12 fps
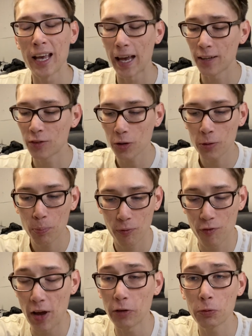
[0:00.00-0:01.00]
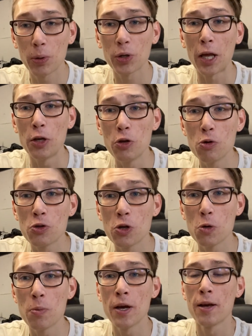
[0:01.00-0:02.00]
It took Facebook and
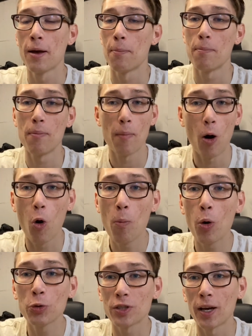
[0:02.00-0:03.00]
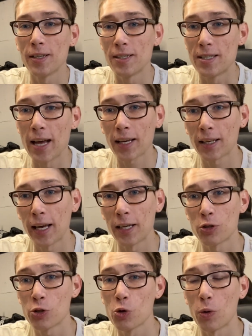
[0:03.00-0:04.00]
YouTube almost a
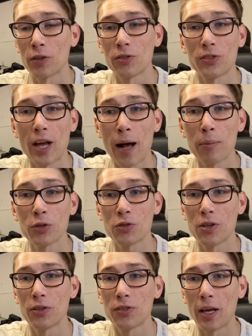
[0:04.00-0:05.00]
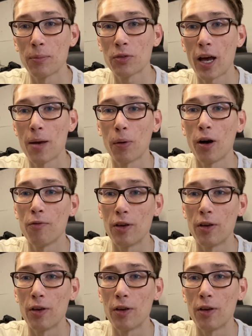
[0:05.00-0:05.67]
decade to establish the same type of